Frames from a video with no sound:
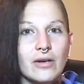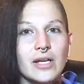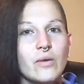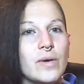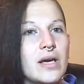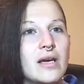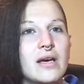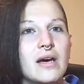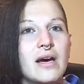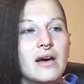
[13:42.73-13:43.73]
Like we
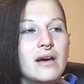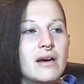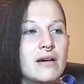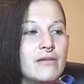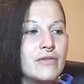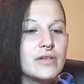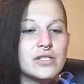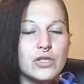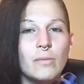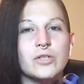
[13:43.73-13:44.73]
have
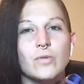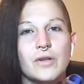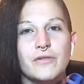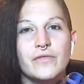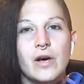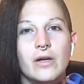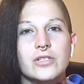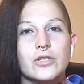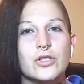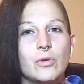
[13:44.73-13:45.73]
so much wealth of knowledge
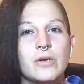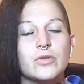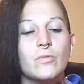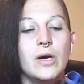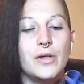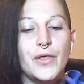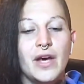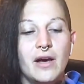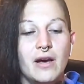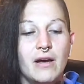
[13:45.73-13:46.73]
and so much wealth
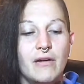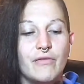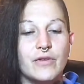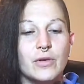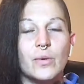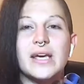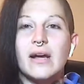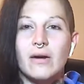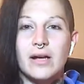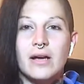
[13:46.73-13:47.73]
of,
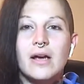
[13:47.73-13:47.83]
caring,